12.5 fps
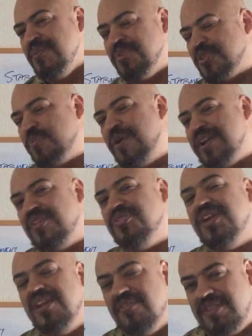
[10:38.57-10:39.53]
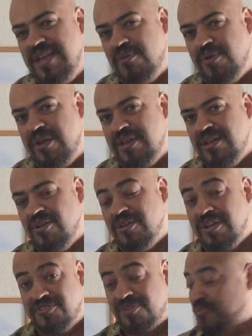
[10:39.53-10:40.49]
But they're probably not thinking of it that way,
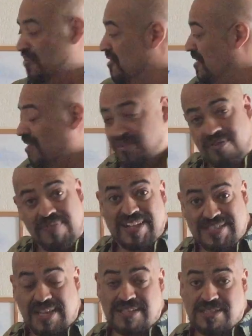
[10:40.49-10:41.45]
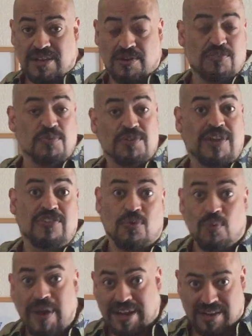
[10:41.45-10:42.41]
unless they're really, advanced test thinkers, in which case,
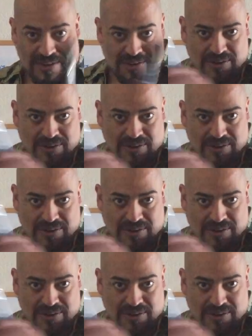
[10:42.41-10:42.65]
great,